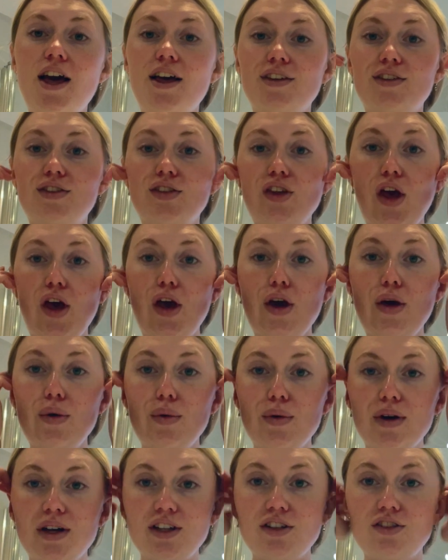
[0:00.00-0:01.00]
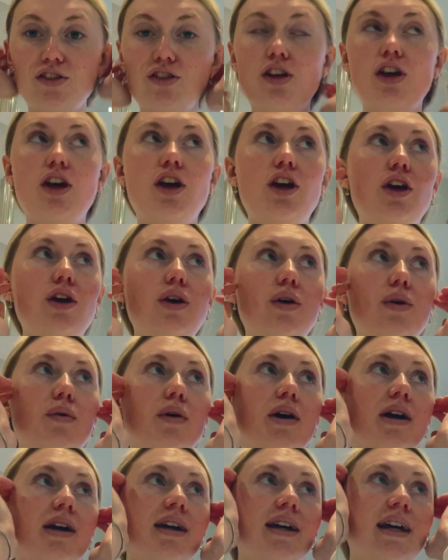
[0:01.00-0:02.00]
So
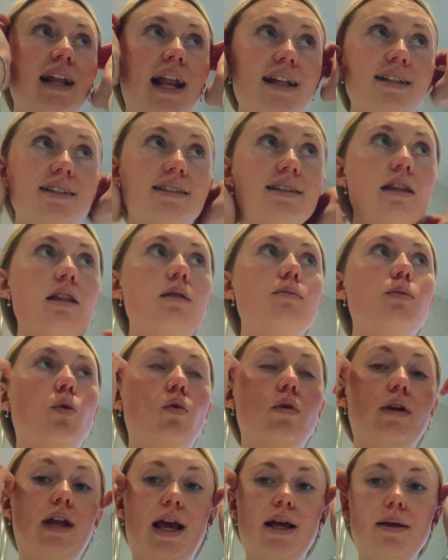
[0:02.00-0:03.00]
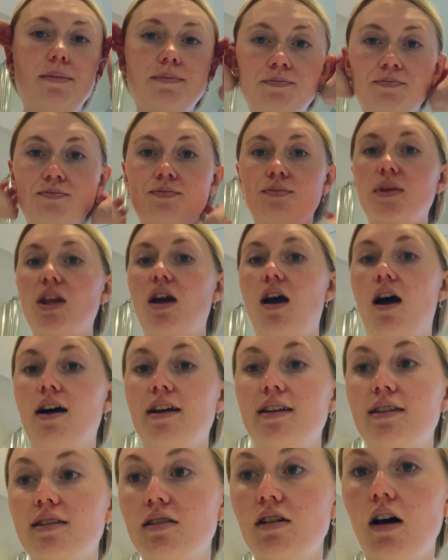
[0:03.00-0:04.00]
to cleanse in the morning, I
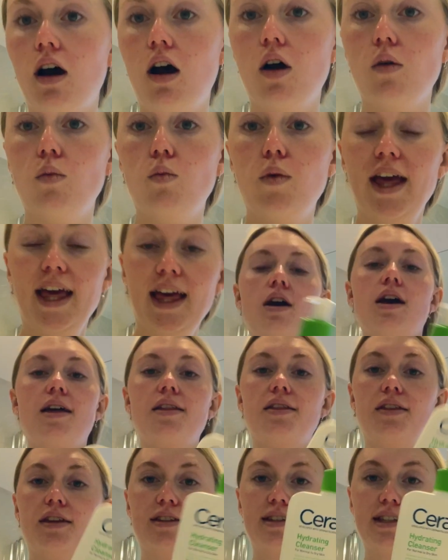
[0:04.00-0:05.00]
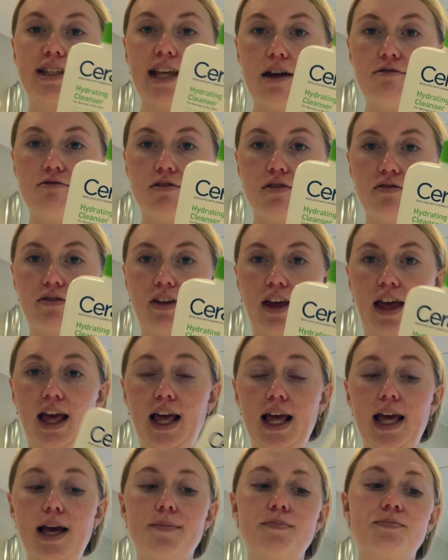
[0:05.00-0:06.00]
start with the
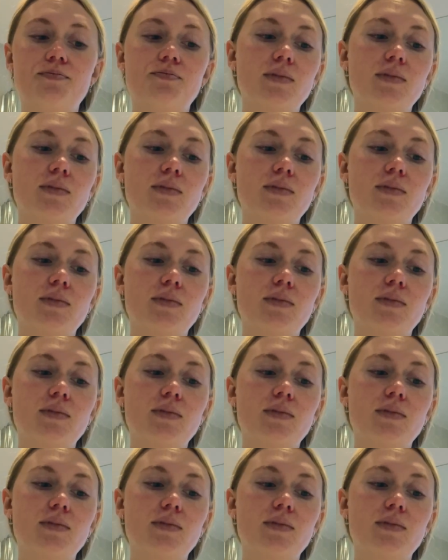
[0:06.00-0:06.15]
CeraVe